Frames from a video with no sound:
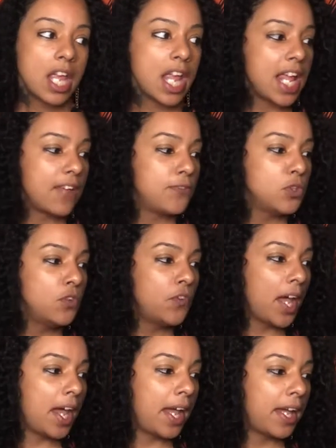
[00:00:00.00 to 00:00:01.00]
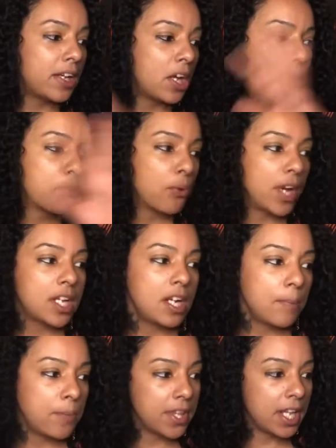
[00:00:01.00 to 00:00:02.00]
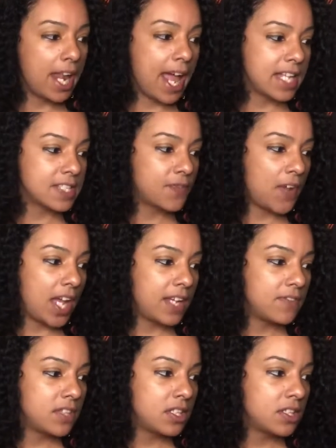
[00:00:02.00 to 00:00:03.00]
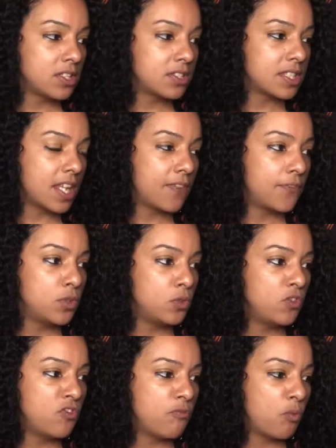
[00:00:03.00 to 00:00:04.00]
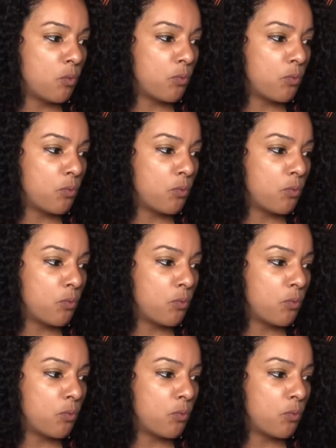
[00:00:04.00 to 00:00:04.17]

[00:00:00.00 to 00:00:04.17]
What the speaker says: If you've had a breakup in the last 5 years, if you